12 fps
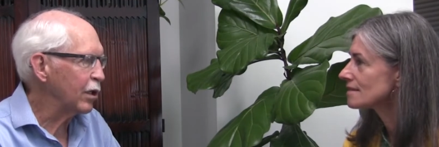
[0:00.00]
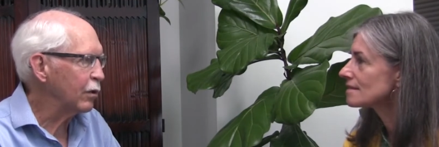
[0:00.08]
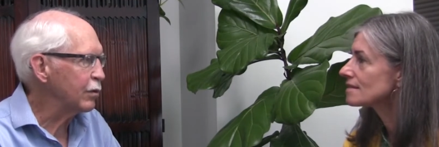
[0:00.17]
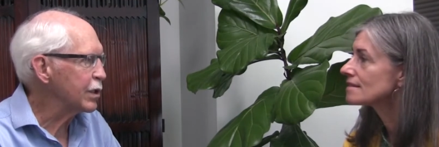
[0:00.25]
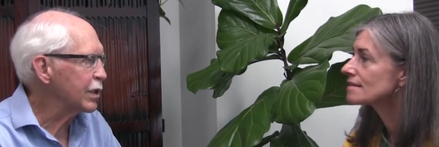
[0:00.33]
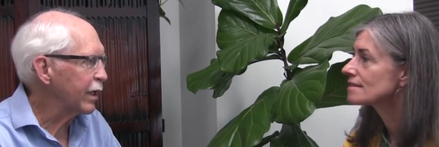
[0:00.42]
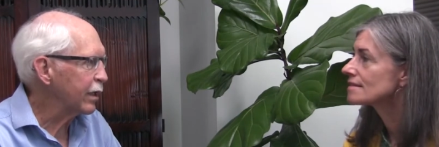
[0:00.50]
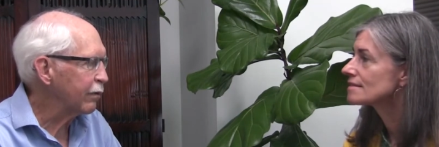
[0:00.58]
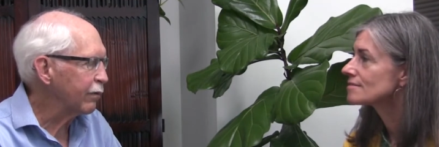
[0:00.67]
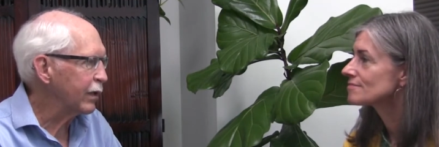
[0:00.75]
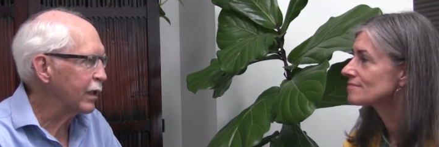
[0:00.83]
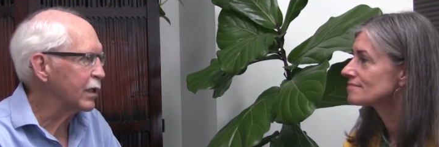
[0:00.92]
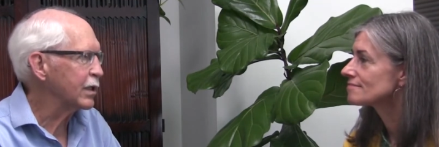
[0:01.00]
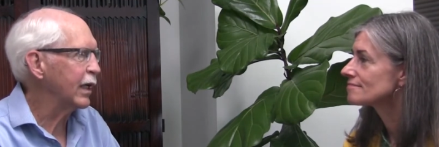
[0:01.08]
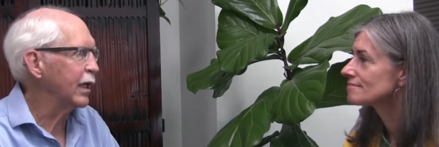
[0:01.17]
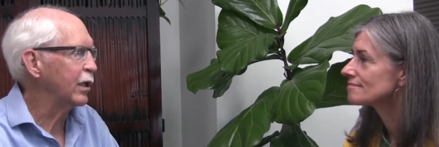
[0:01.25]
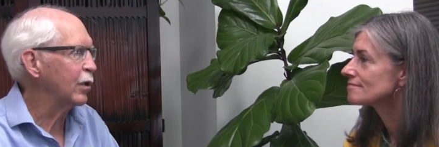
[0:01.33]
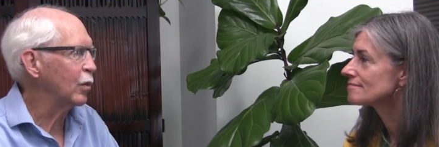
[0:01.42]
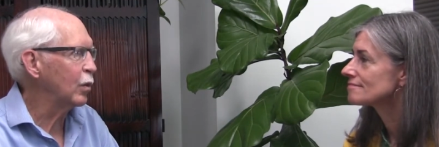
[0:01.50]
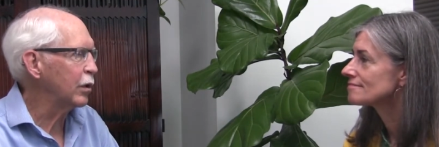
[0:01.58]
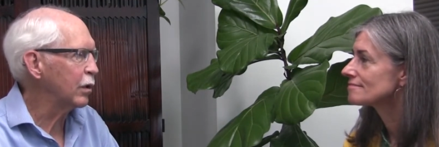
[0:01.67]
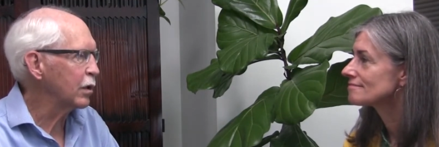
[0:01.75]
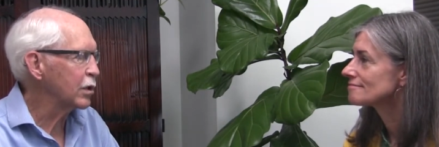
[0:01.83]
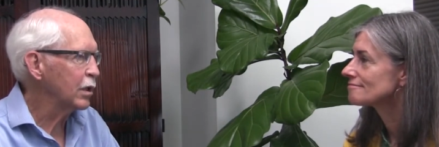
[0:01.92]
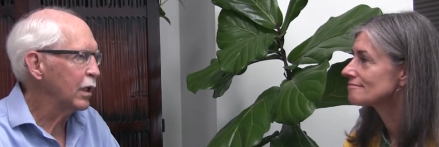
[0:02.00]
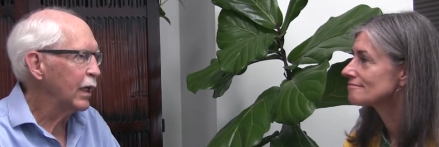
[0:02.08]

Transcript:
Speaker 1: no side effects, and it works,